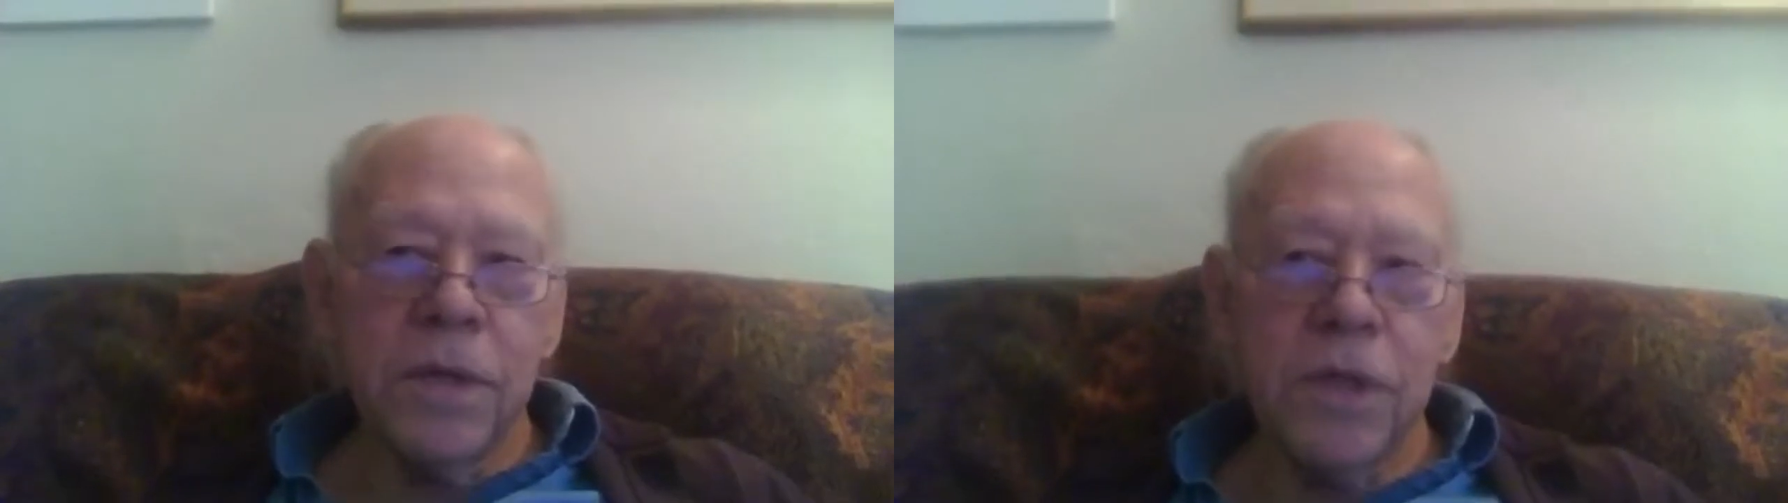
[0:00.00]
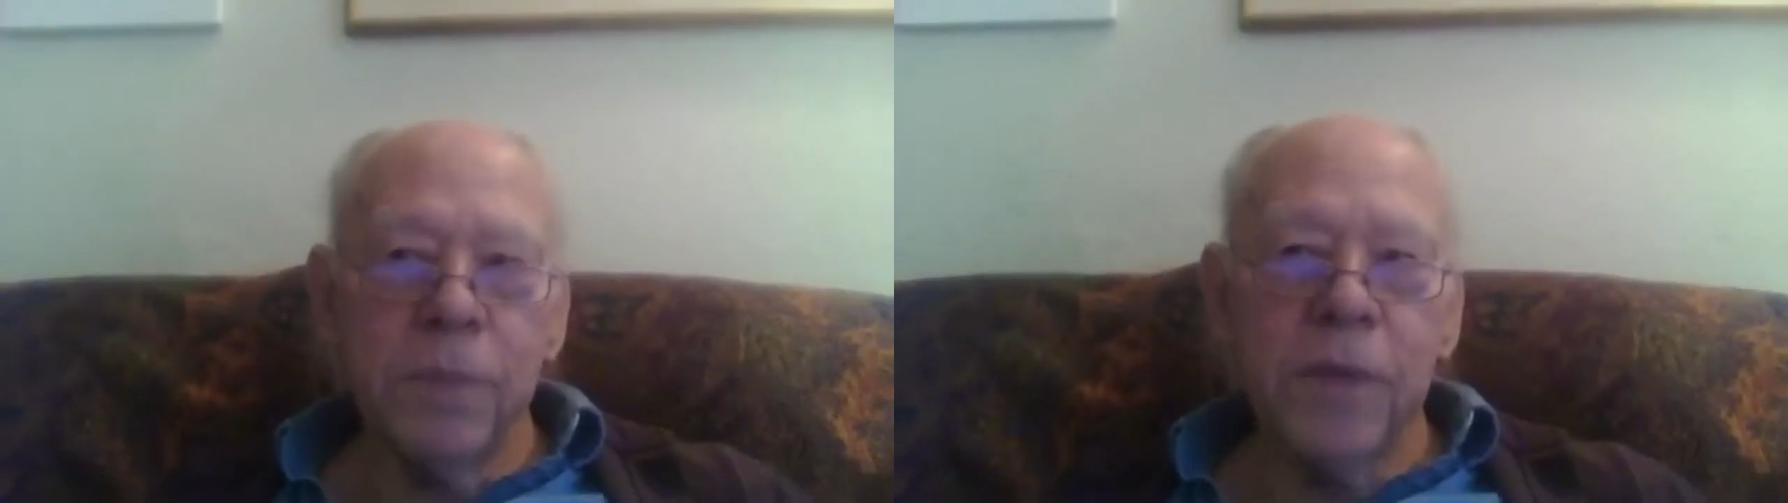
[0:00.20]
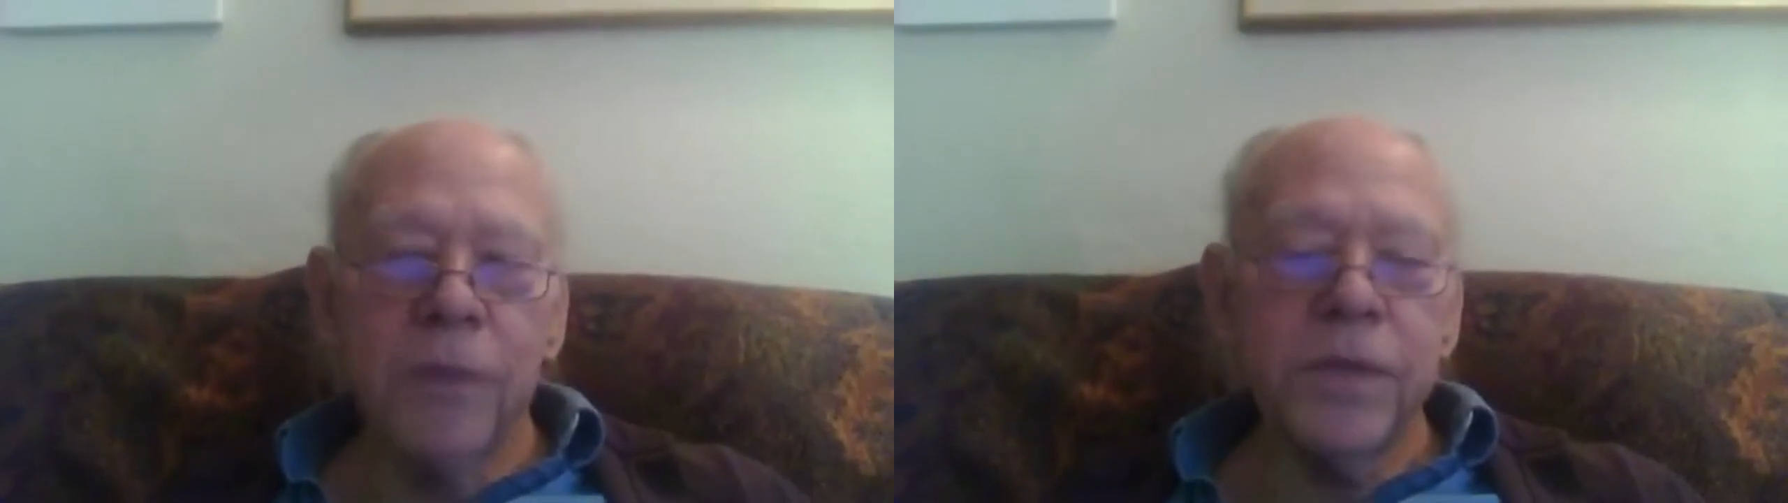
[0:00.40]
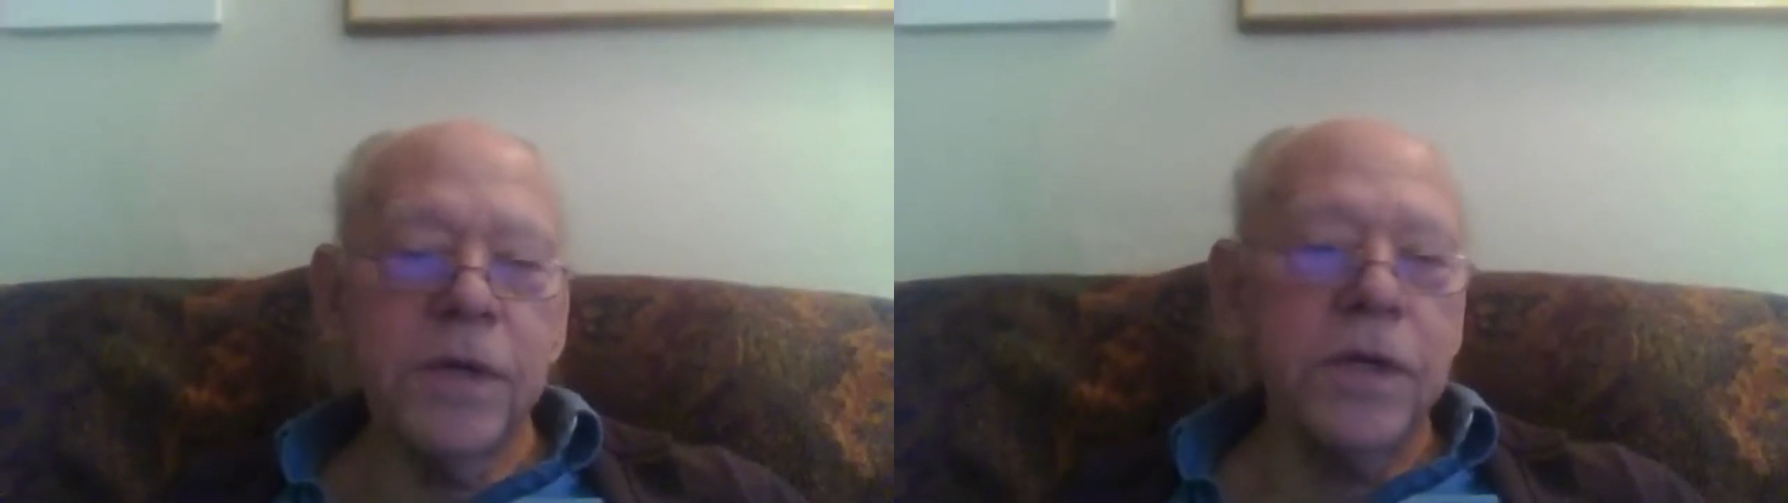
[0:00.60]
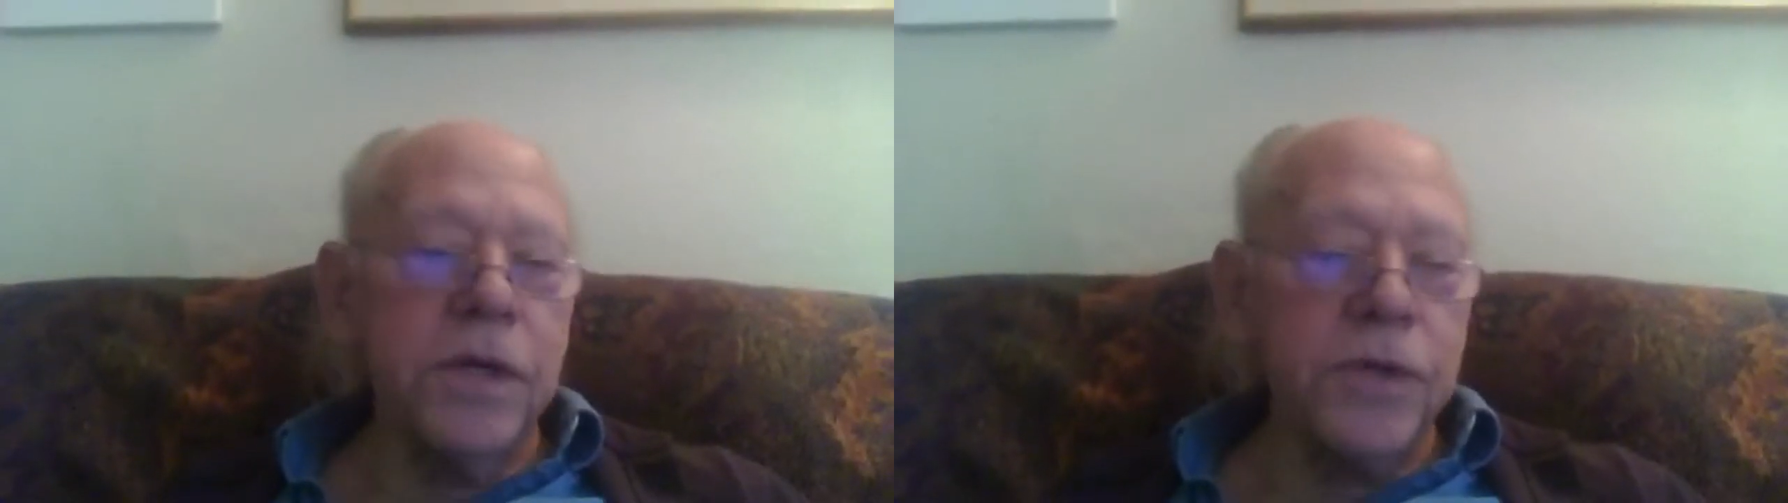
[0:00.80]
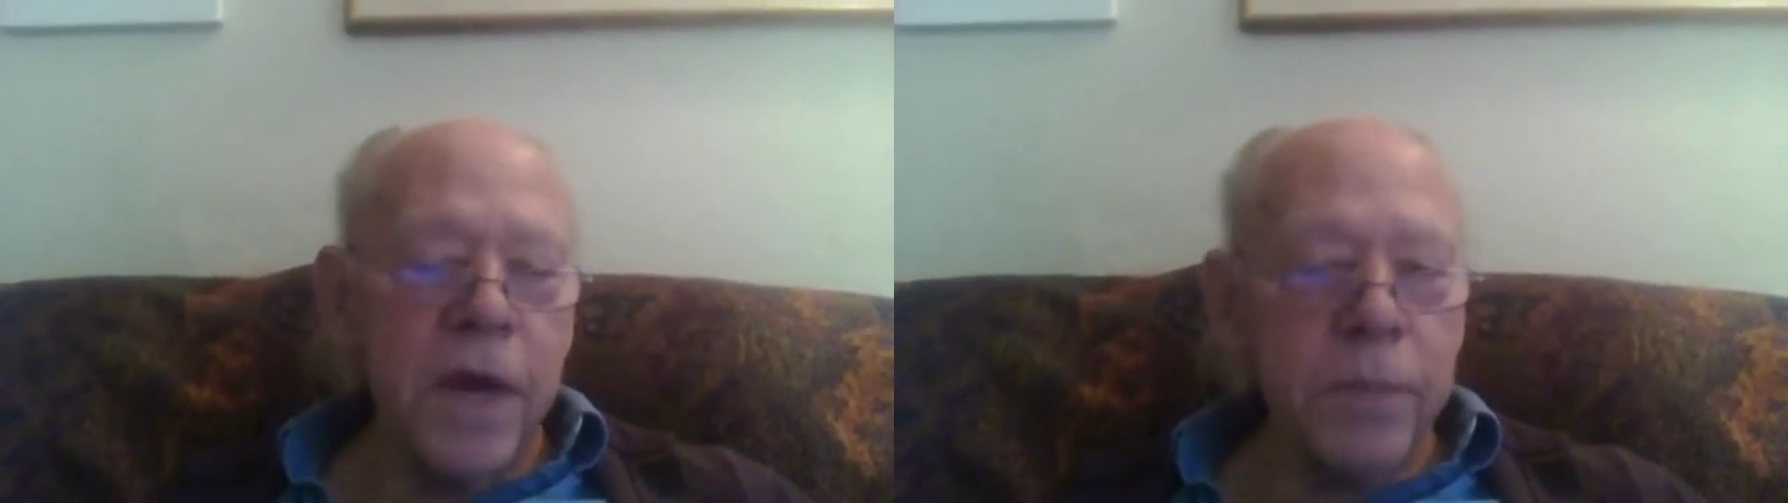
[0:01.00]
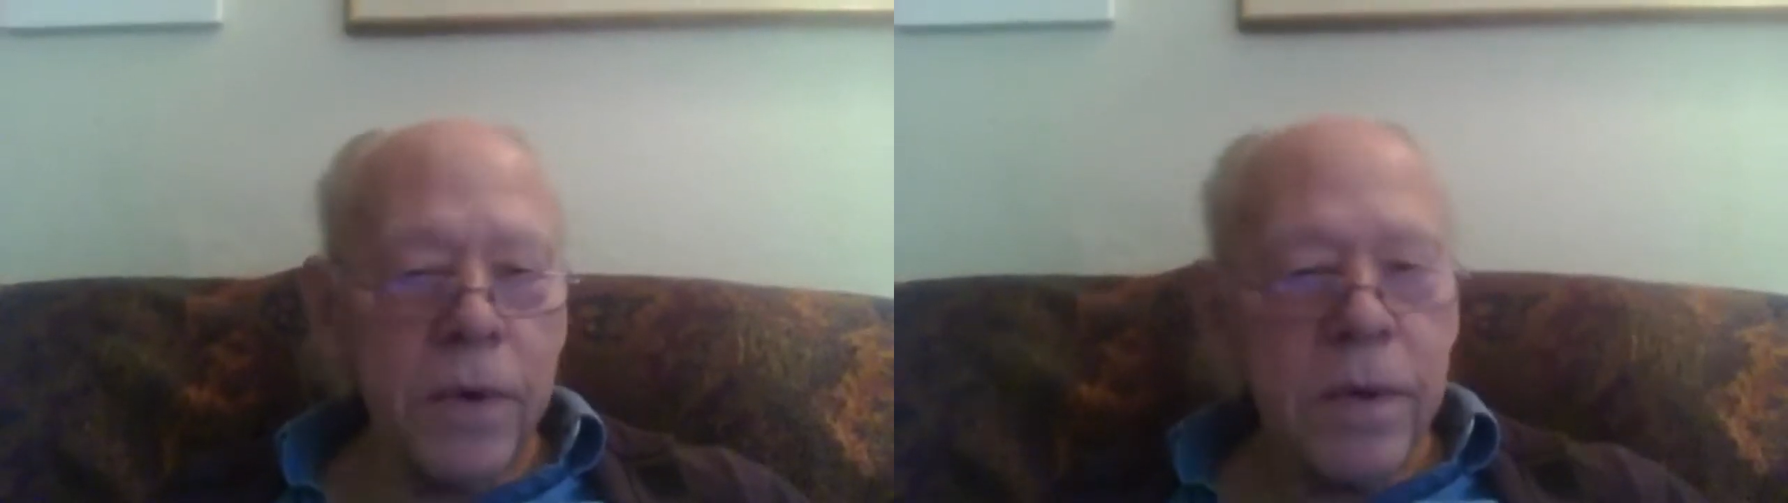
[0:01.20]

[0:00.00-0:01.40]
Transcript: sometimes into December.